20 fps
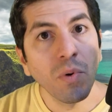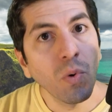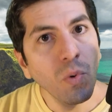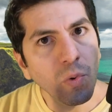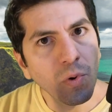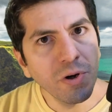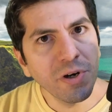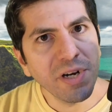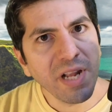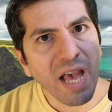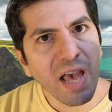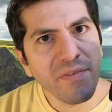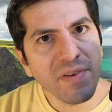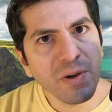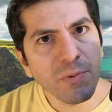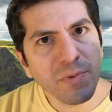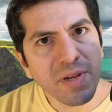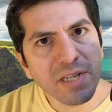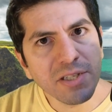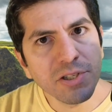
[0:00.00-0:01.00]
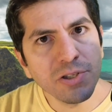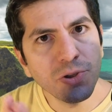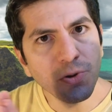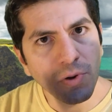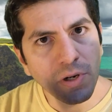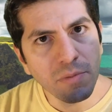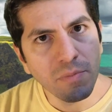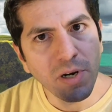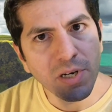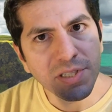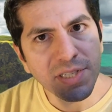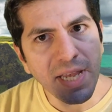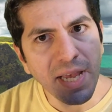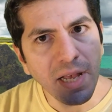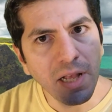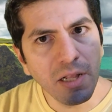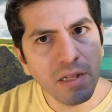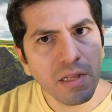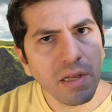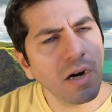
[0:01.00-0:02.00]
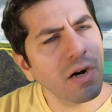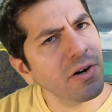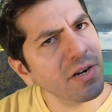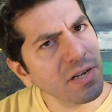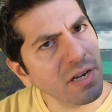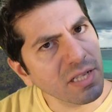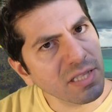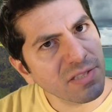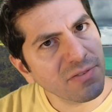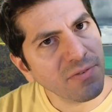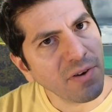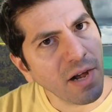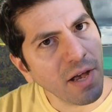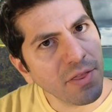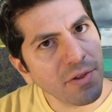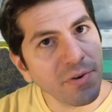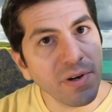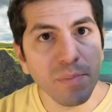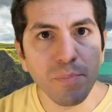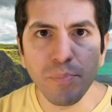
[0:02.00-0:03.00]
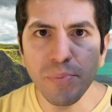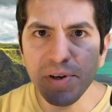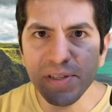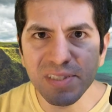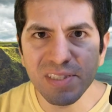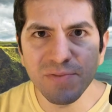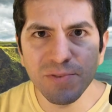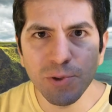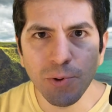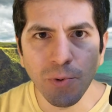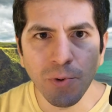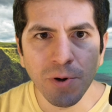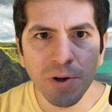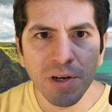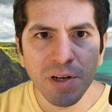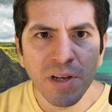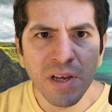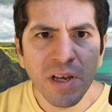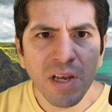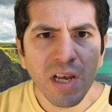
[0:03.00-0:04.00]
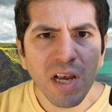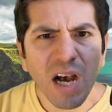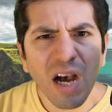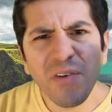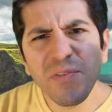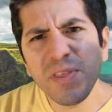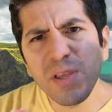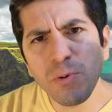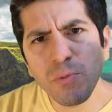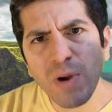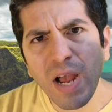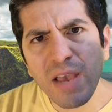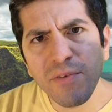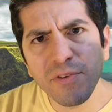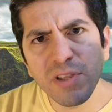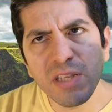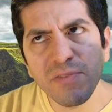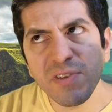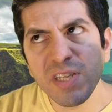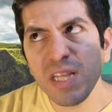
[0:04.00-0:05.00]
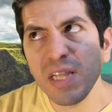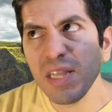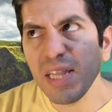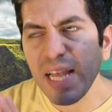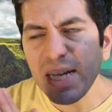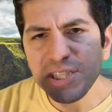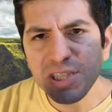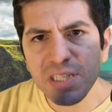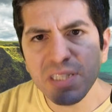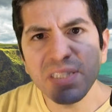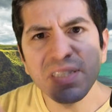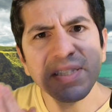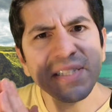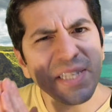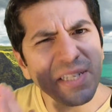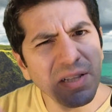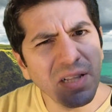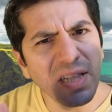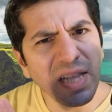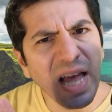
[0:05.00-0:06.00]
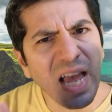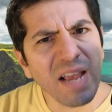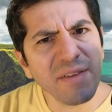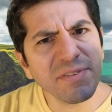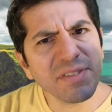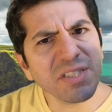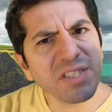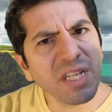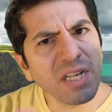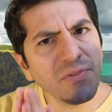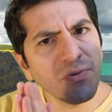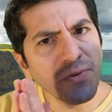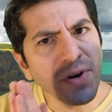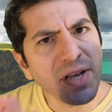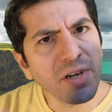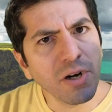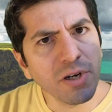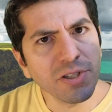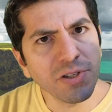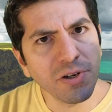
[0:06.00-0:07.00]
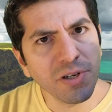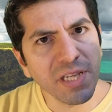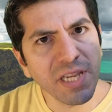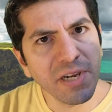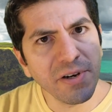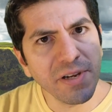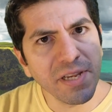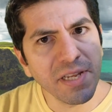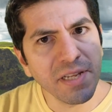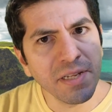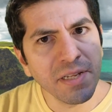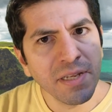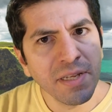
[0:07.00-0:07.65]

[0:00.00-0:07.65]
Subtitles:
Word having reached Dorne Martell, Arianne's father and Prince of Dorne, of the arrival of an alleged still-alive son of Rhaegar Targaryen,